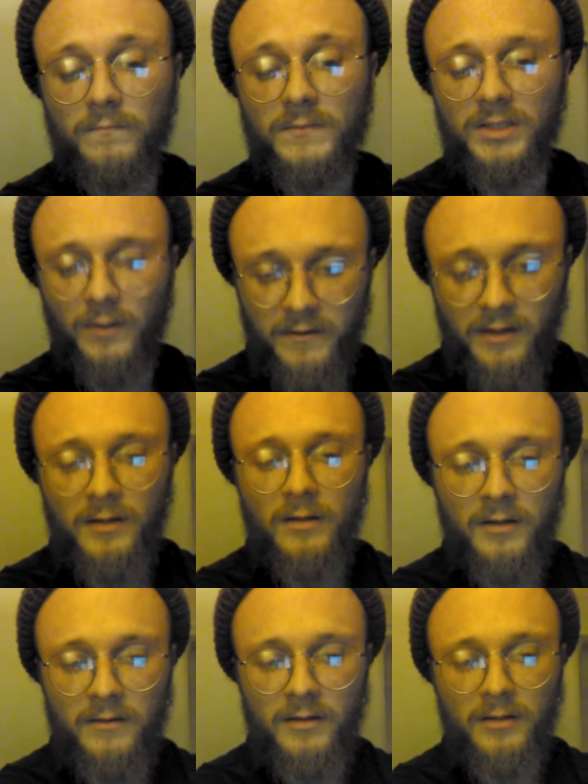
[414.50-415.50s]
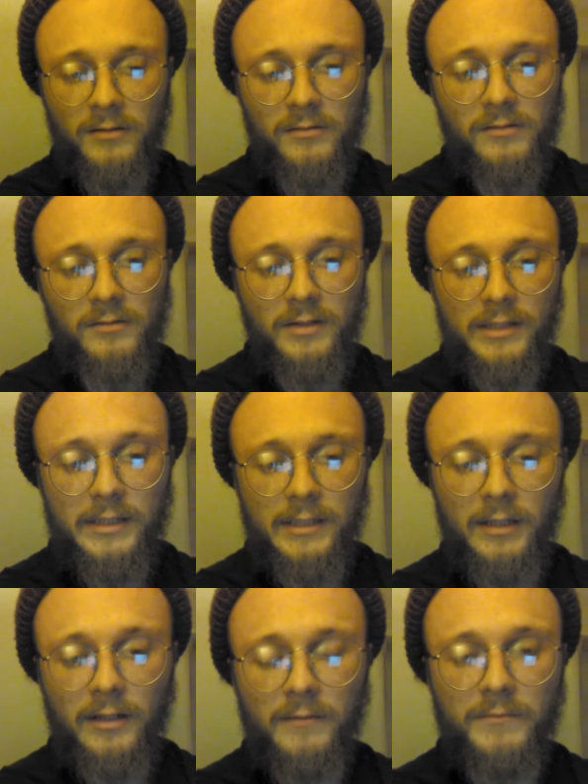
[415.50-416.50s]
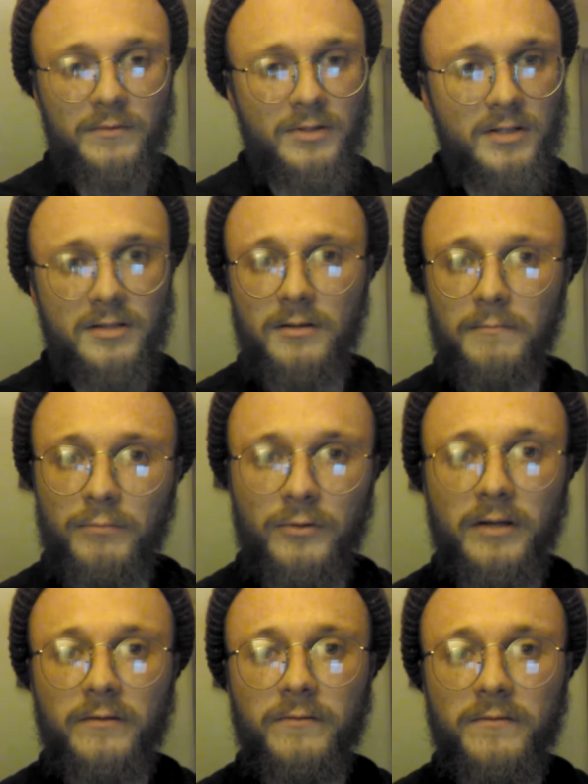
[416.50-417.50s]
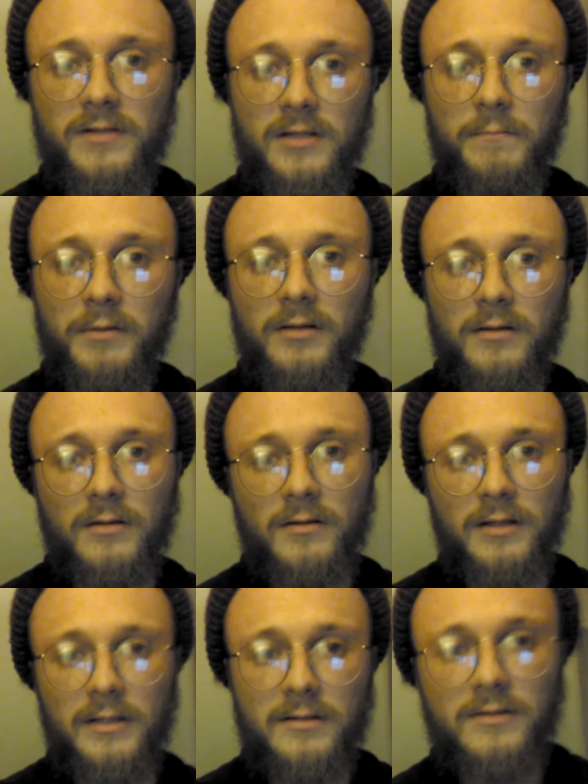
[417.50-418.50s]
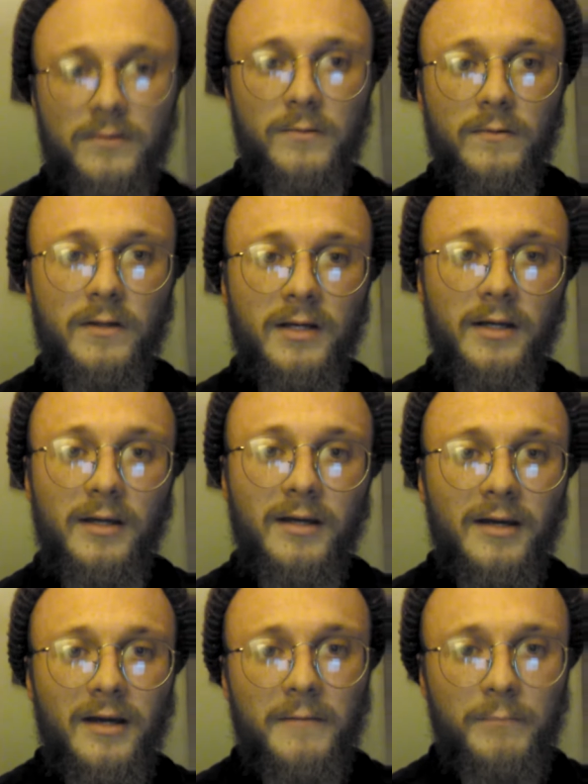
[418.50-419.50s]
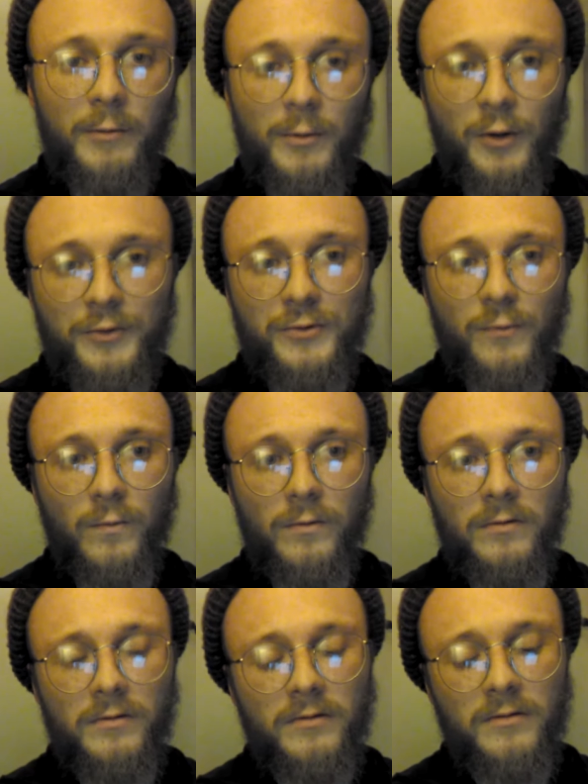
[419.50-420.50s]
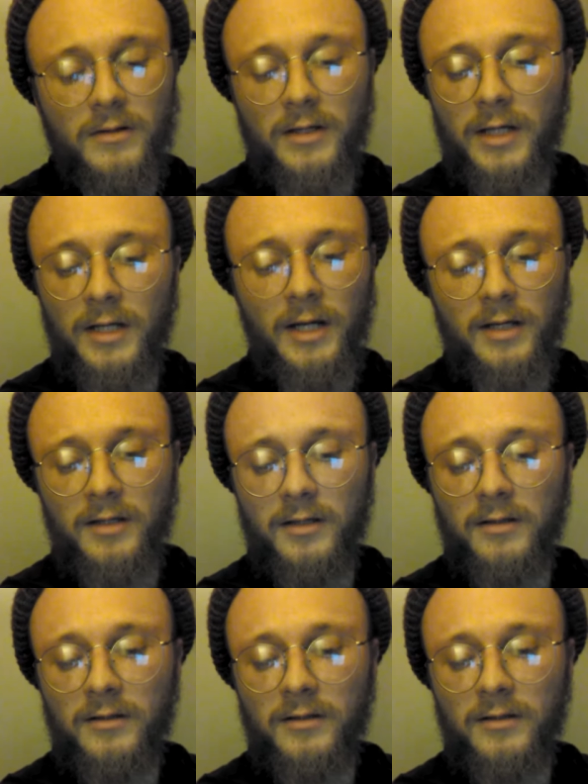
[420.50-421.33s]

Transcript: So I think I'll end there. Just a brief snippet into the permaculture world, and I